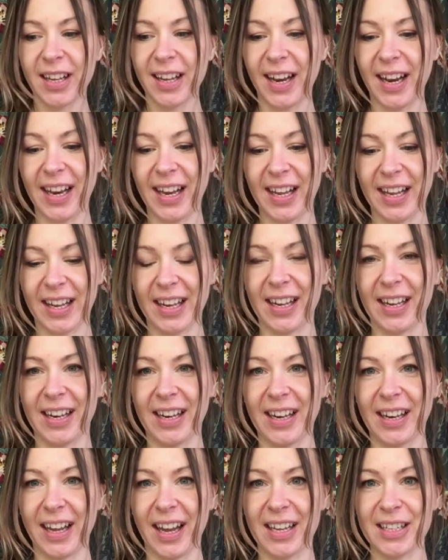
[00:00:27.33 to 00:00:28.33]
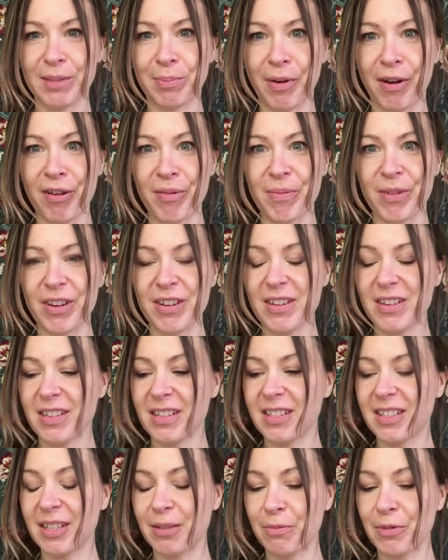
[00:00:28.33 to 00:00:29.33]
little experiment
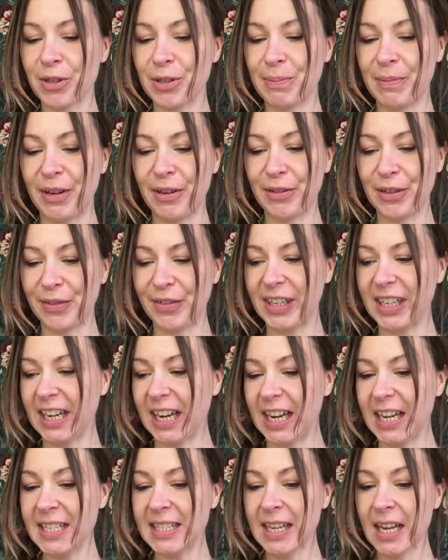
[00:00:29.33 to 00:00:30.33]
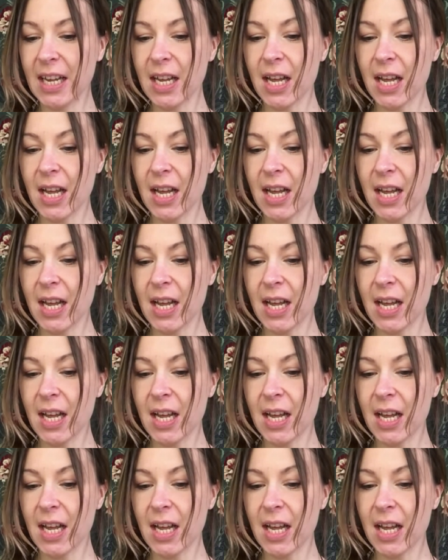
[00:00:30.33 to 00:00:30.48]
to watch my older videos.